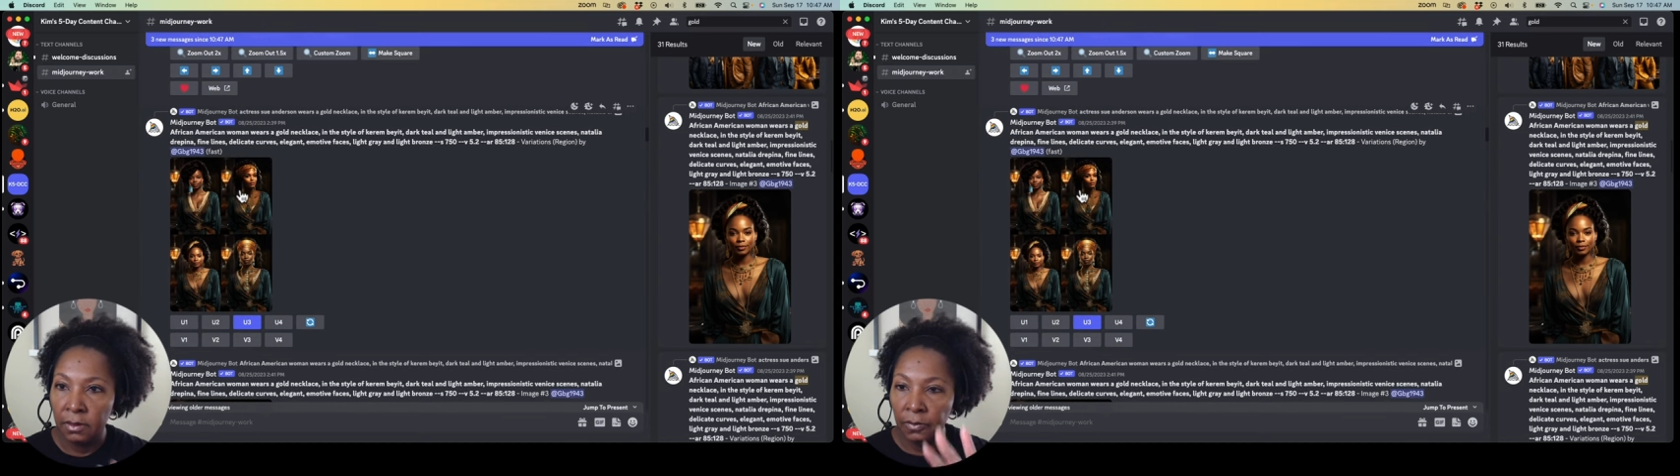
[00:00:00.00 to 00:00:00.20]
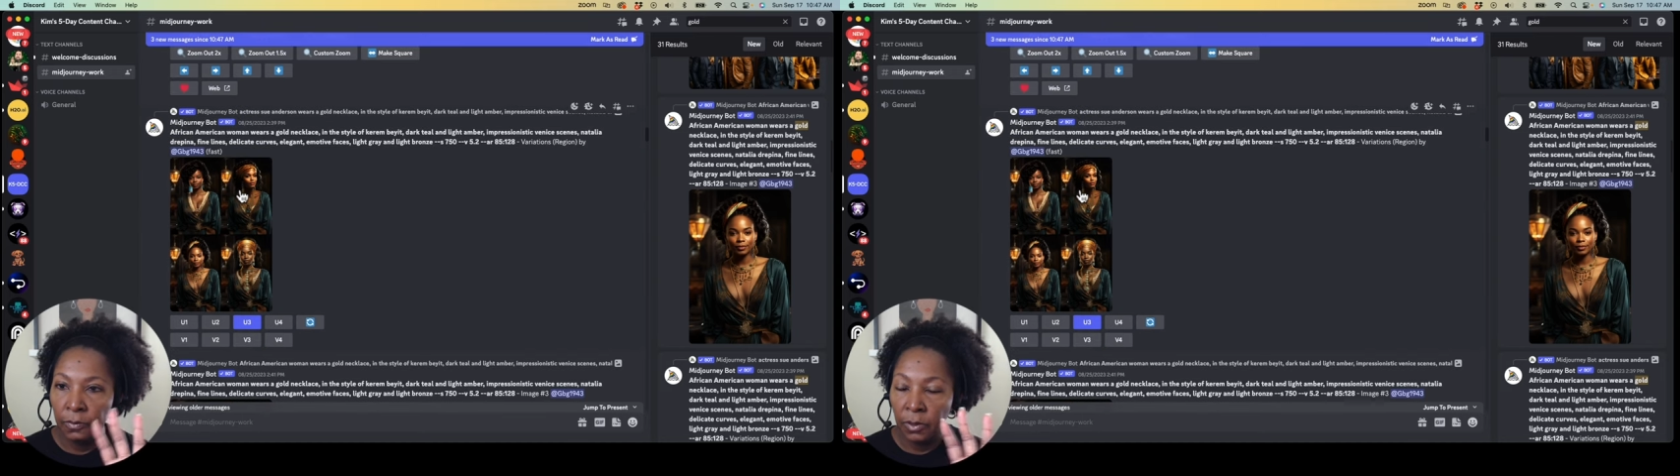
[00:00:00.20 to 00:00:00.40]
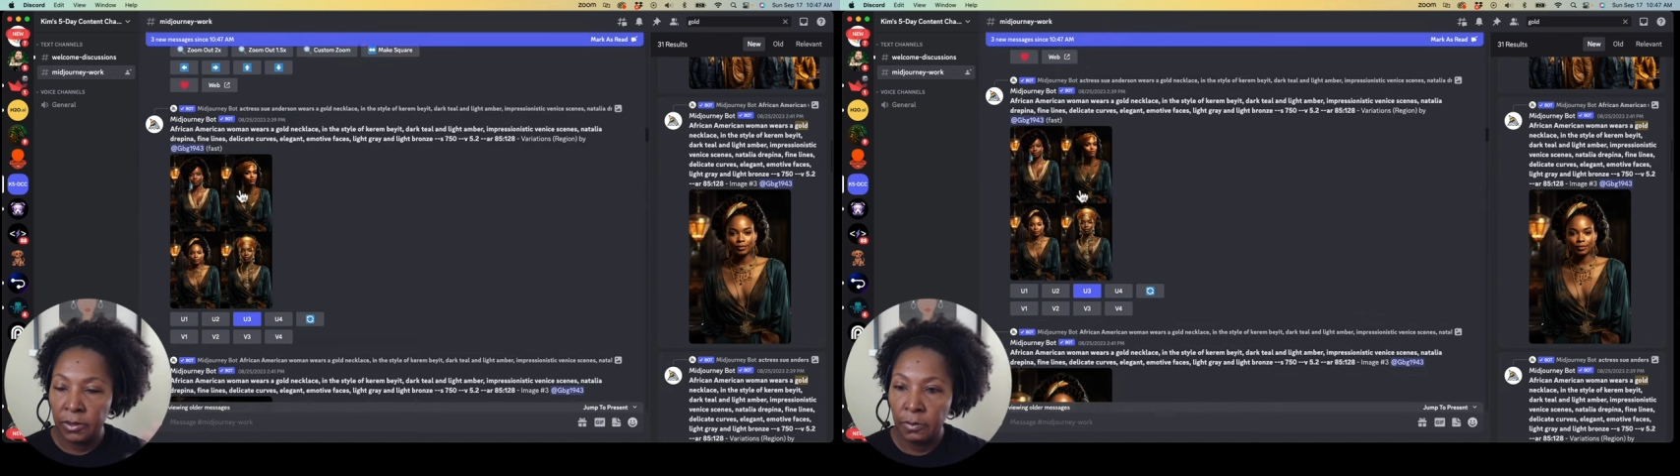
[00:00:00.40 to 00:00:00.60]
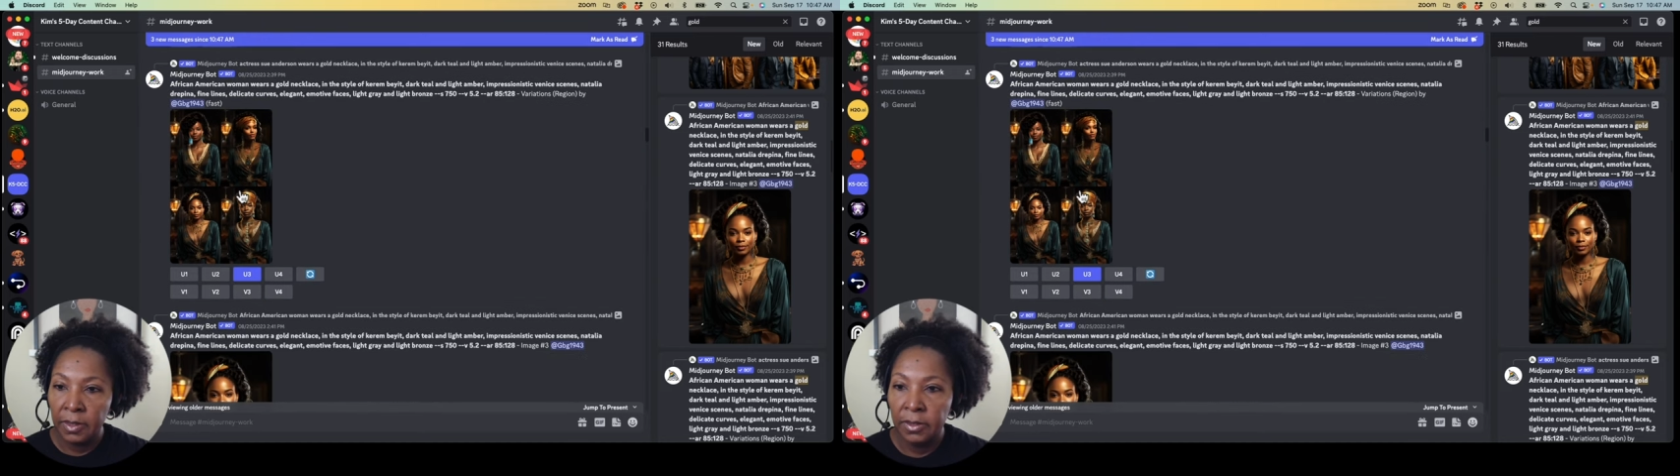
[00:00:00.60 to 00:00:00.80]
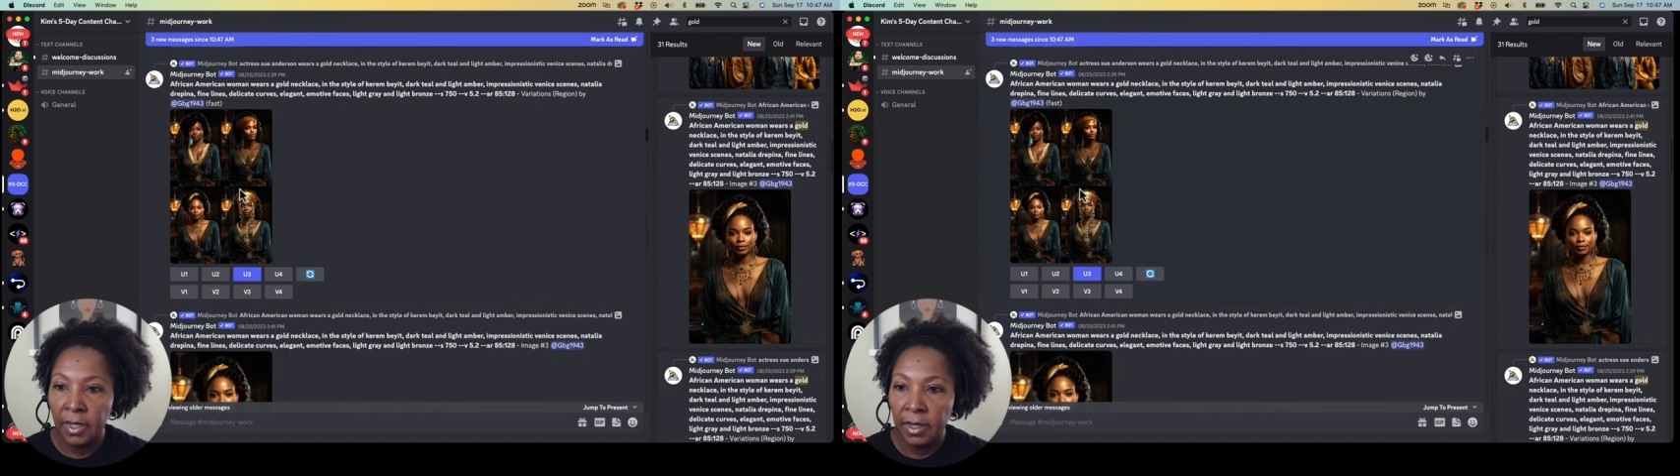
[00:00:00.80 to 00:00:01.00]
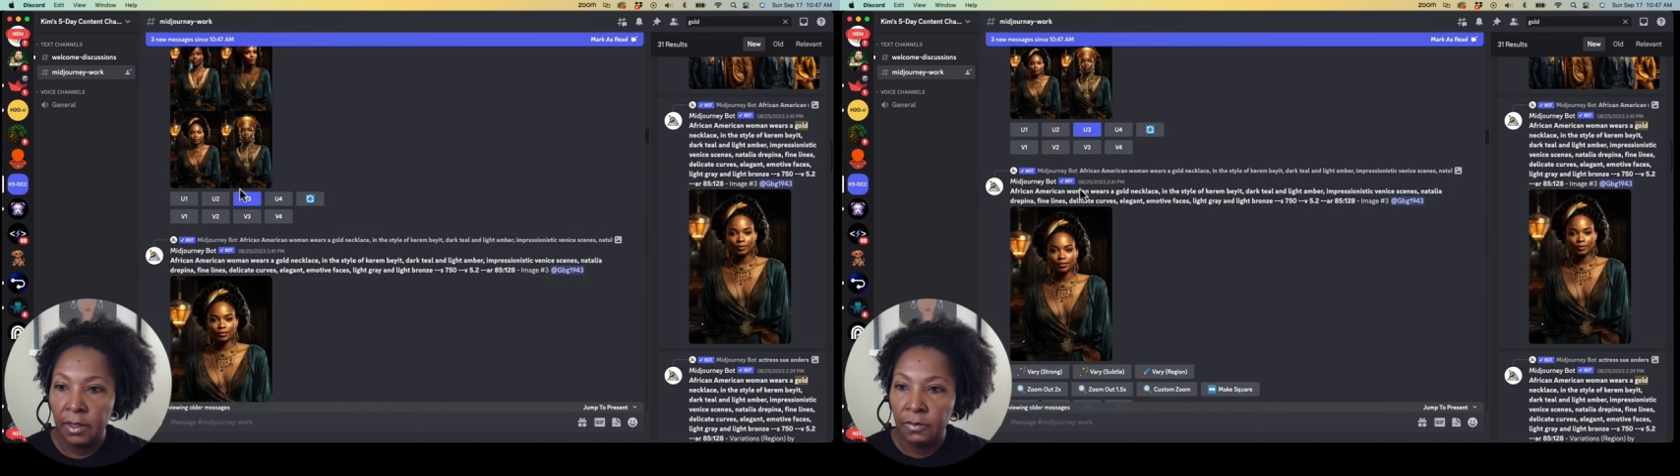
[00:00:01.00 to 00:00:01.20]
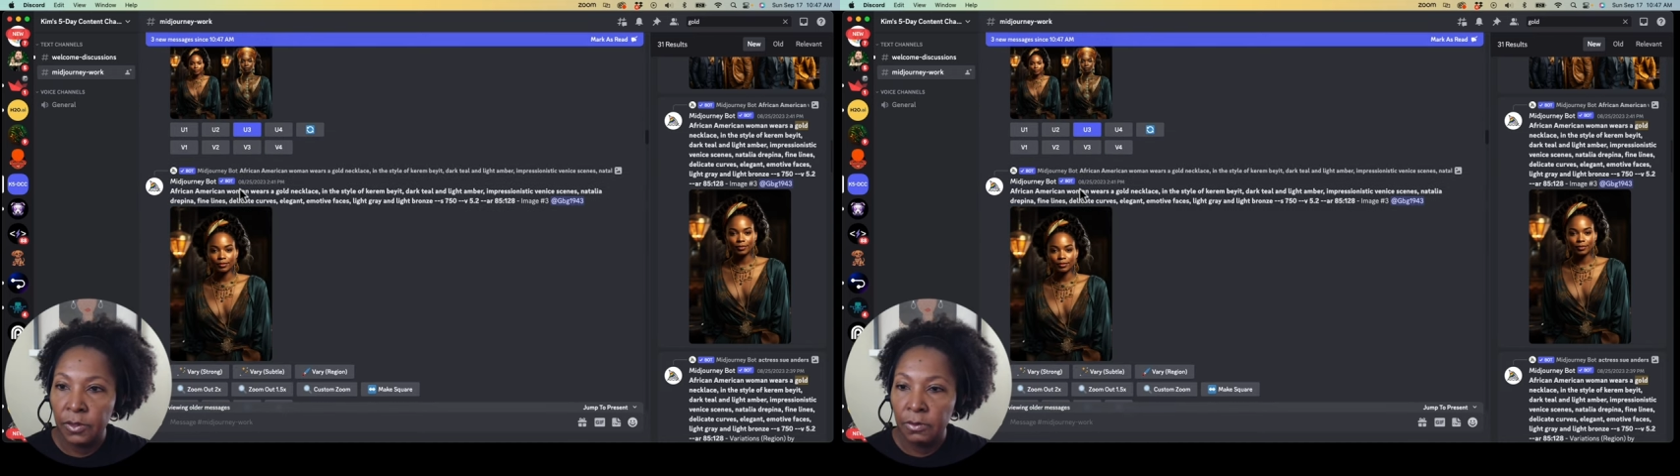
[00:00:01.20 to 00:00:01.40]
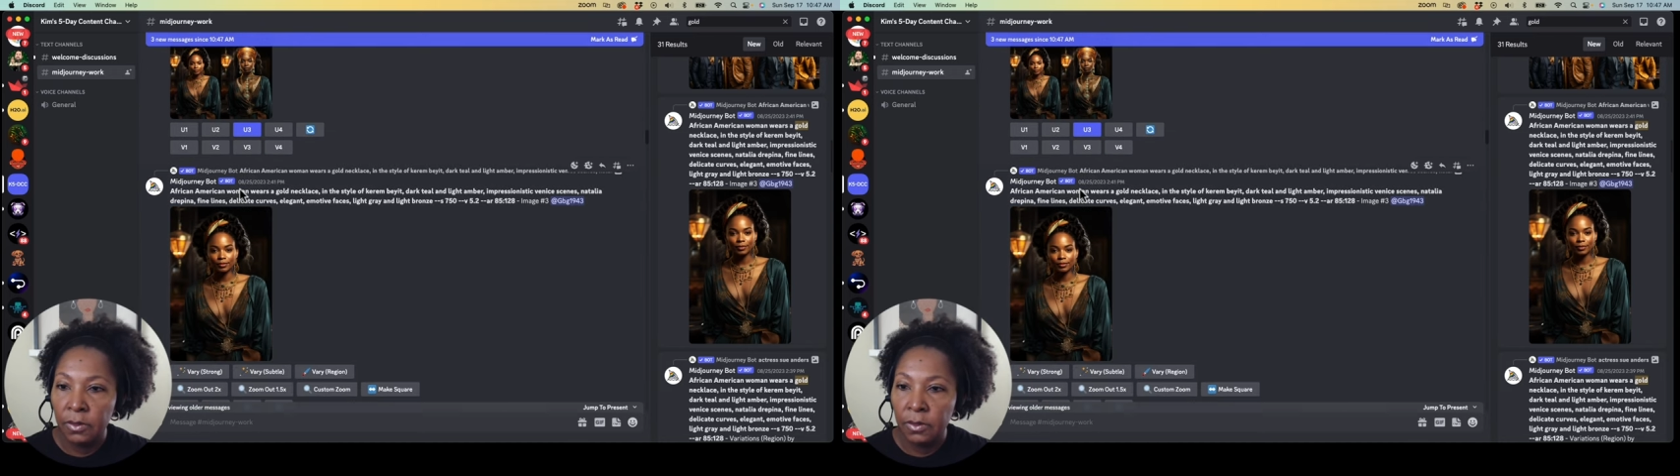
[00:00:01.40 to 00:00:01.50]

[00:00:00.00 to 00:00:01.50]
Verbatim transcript: the four squares that it gives you.